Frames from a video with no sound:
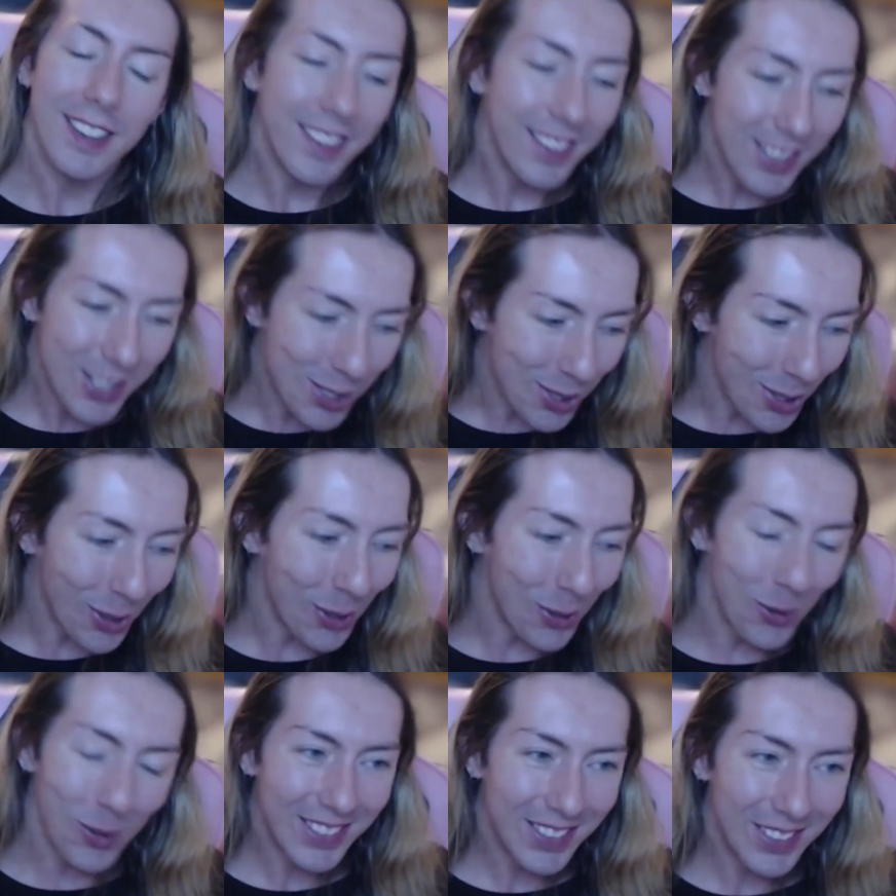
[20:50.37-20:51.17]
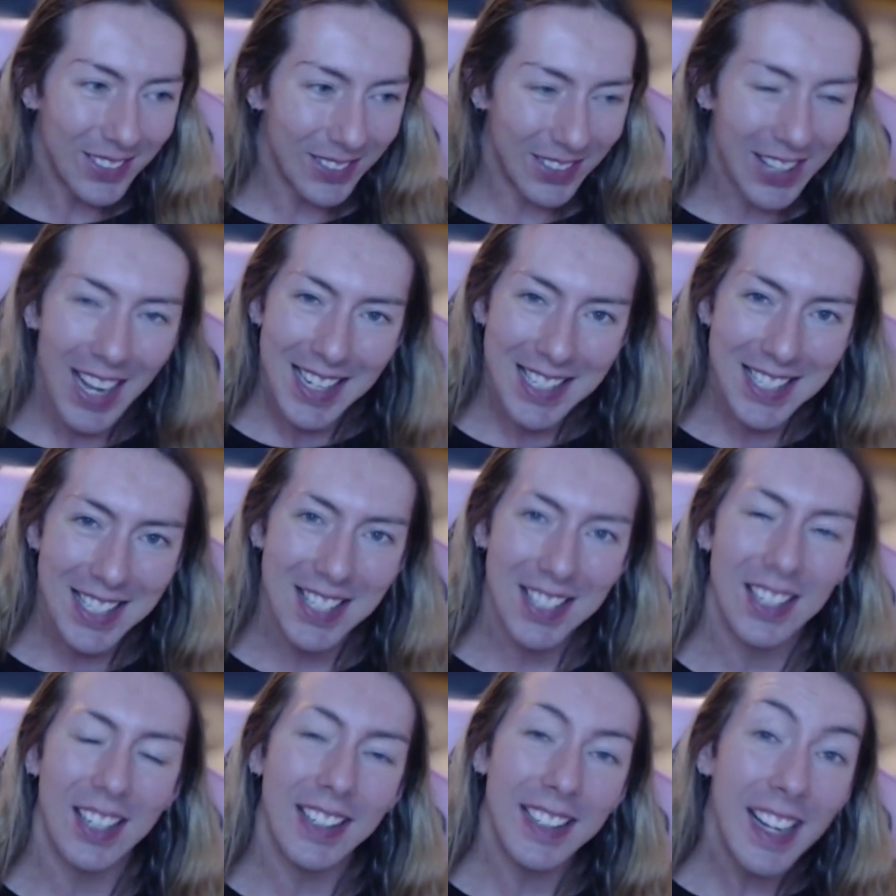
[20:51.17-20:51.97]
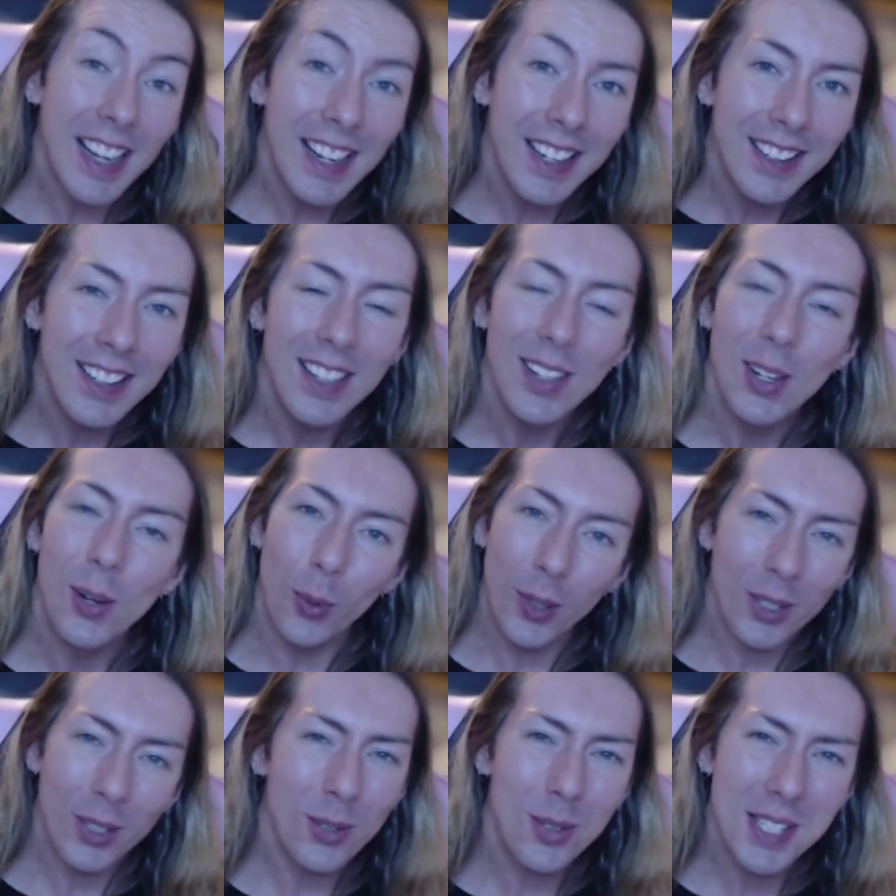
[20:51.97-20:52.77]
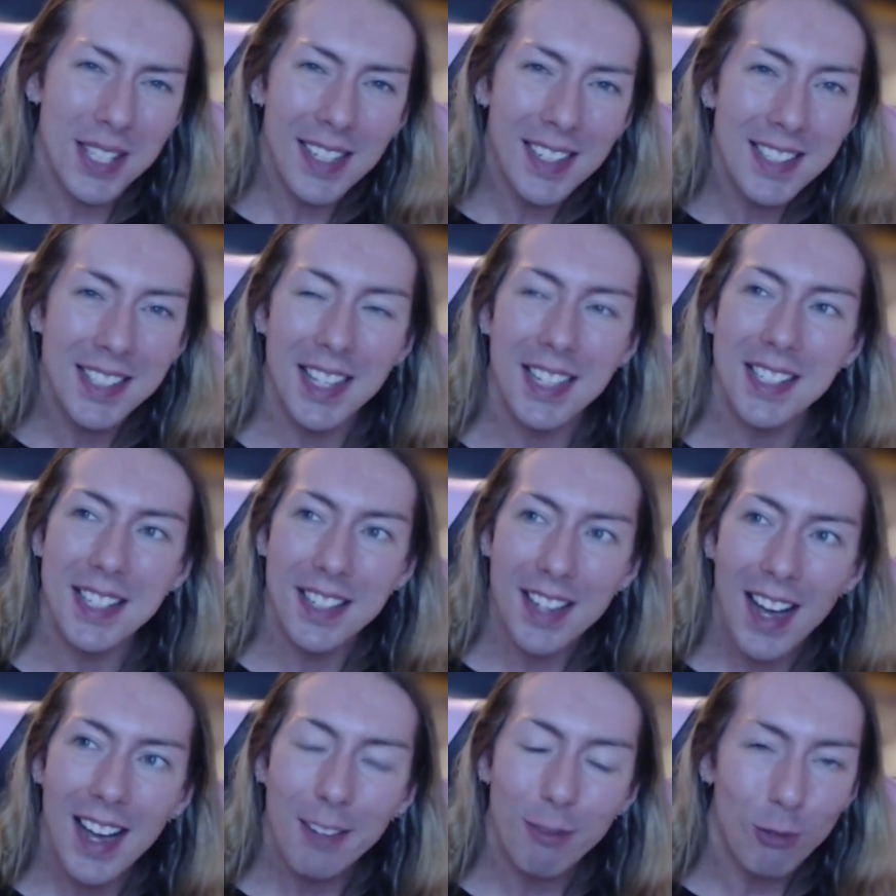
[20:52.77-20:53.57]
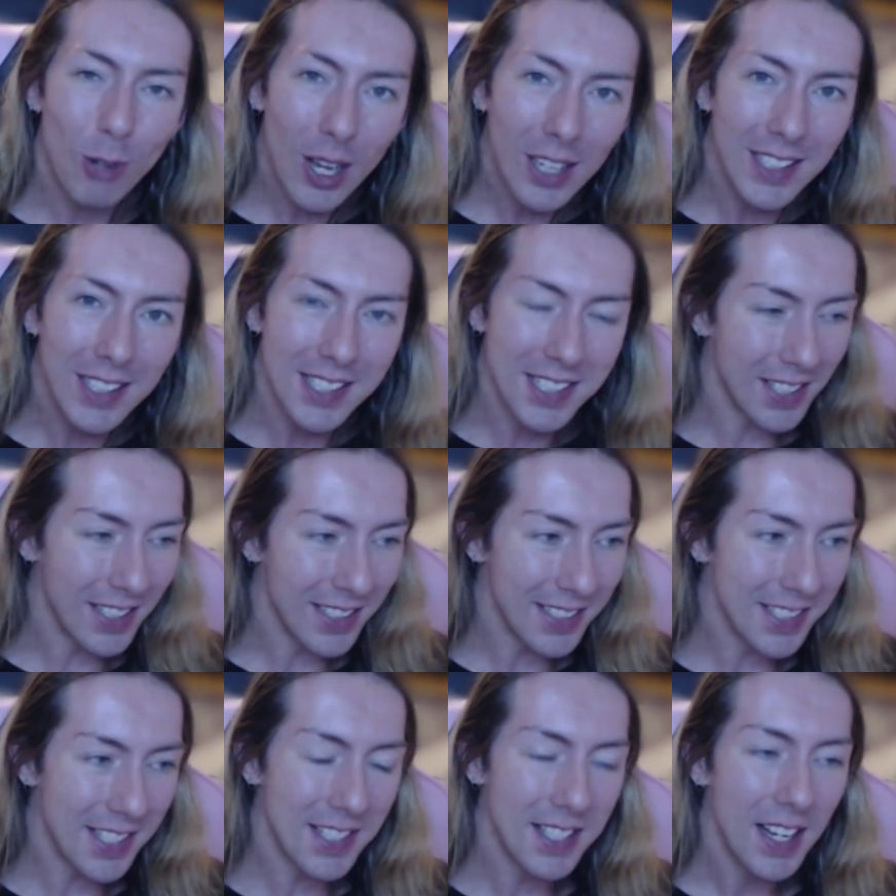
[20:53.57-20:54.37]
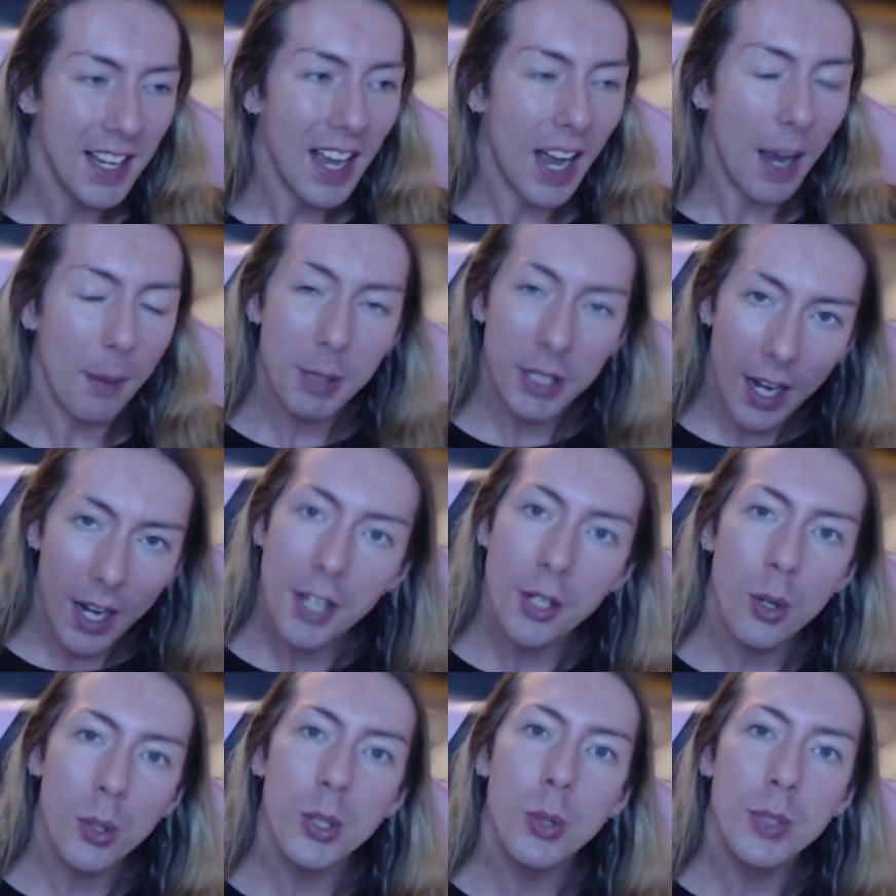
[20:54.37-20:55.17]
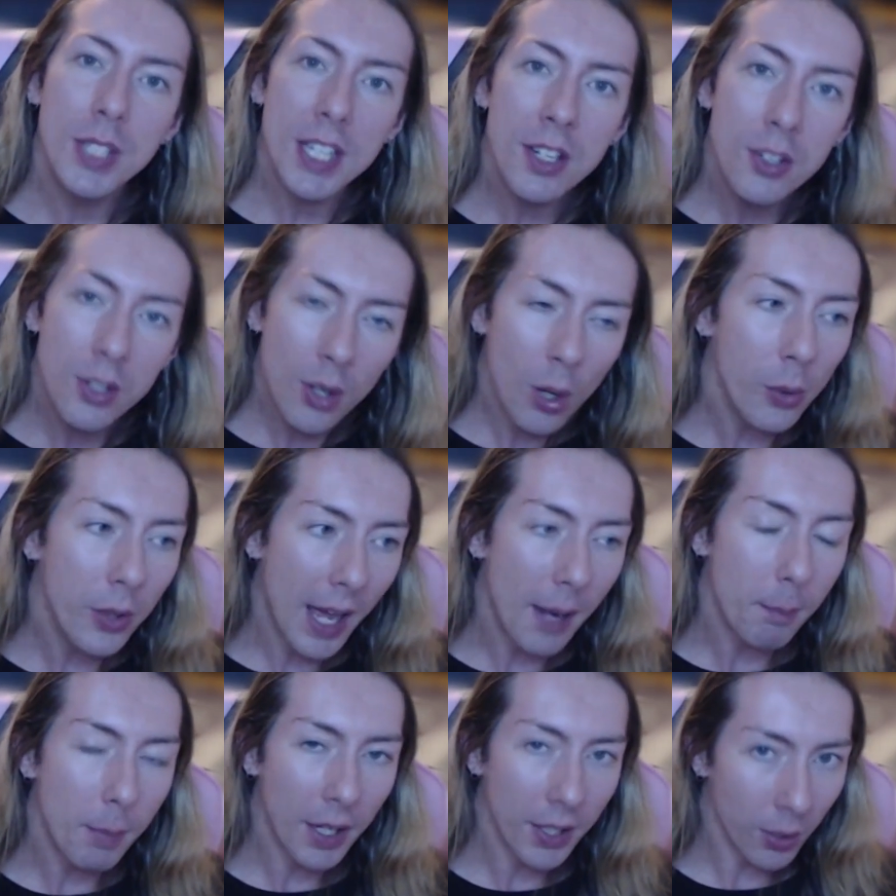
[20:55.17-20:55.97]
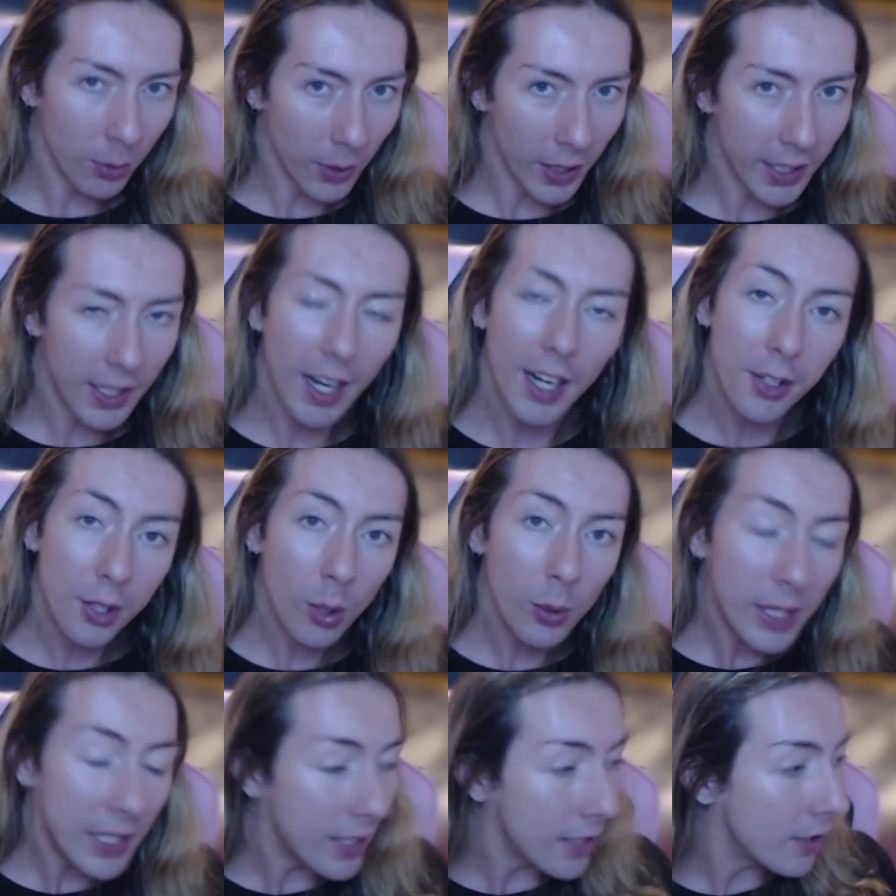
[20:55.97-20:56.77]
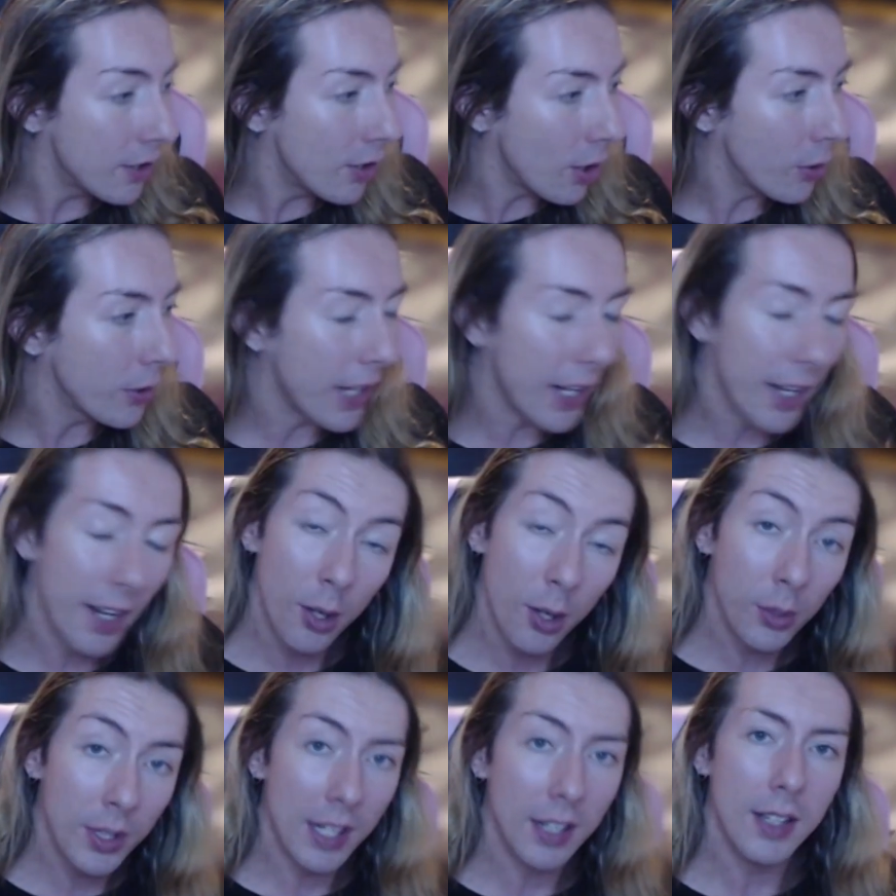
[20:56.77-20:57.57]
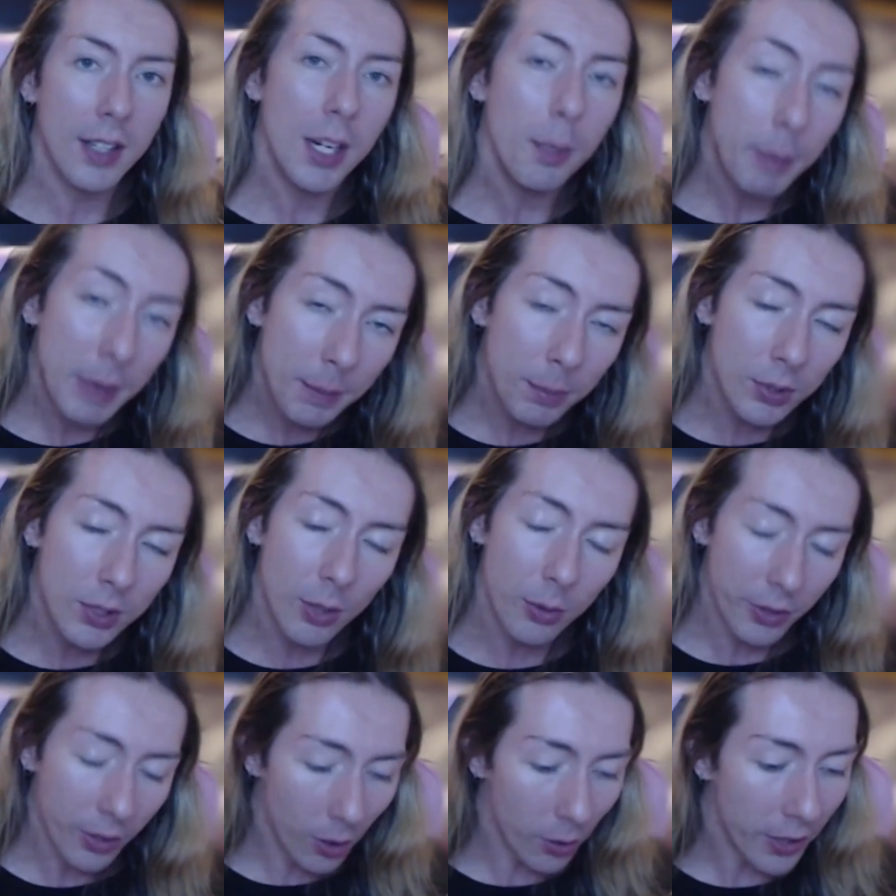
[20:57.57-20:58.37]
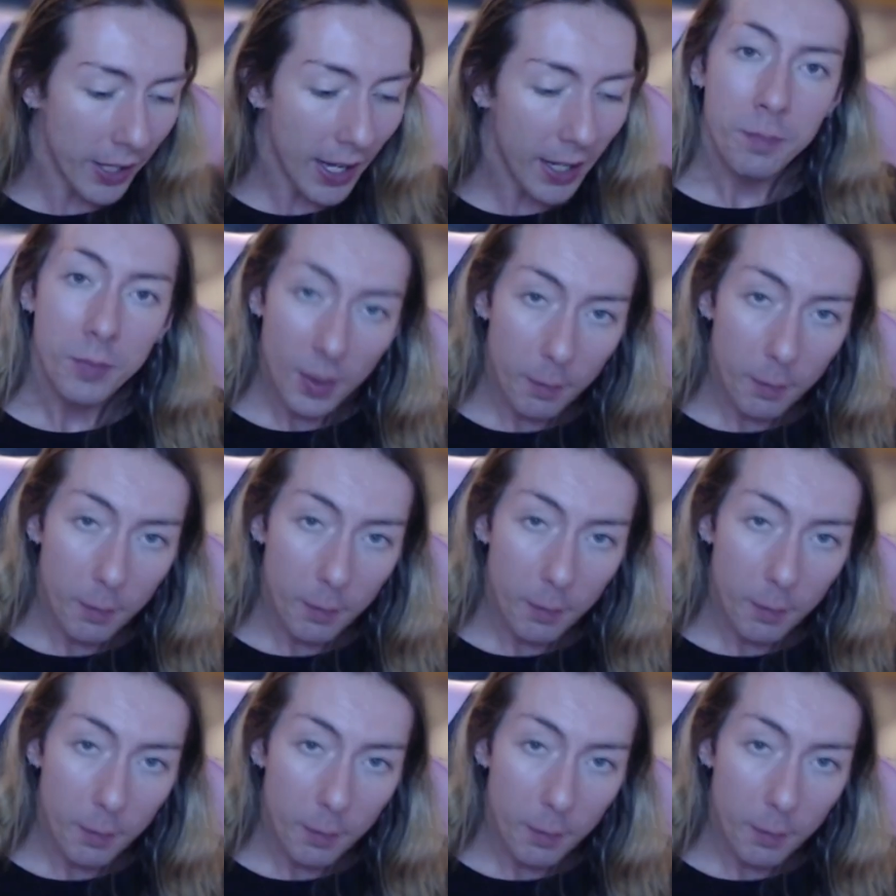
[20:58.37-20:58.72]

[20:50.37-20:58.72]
So that's, again, one of those things that's not rocket science. It's, I mean, I know you didn't know that, by the way. I know he didn't know that. I know that a lot of people don't know that.